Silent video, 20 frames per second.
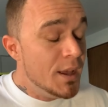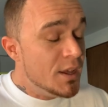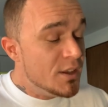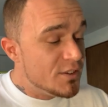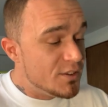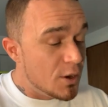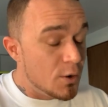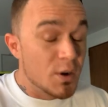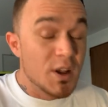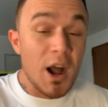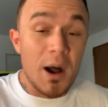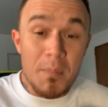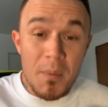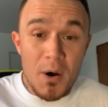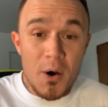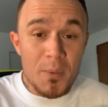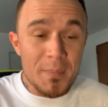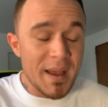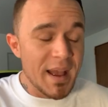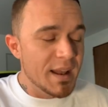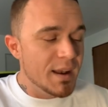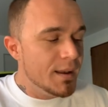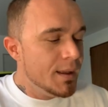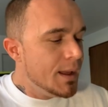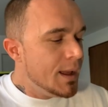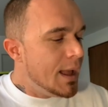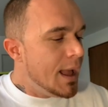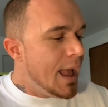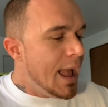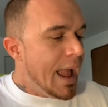So come on, man.
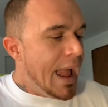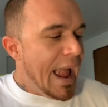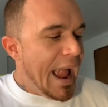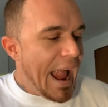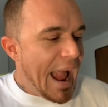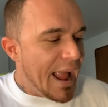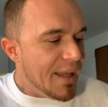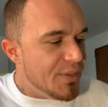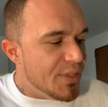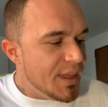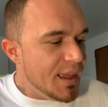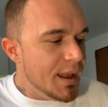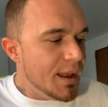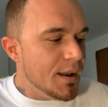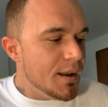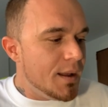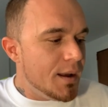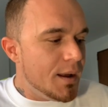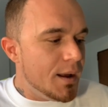And then